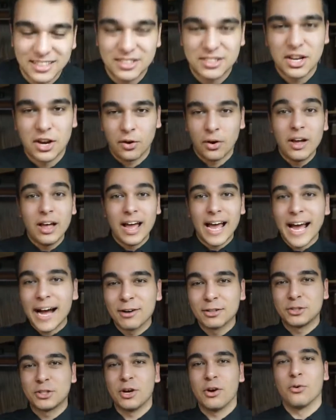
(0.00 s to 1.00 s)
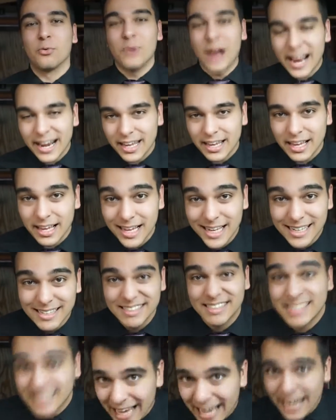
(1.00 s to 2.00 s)
and so, outro, ready,
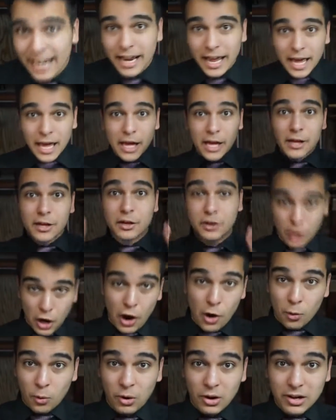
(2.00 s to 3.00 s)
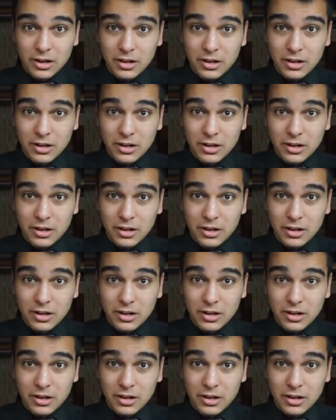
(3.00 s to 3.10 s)
set, go!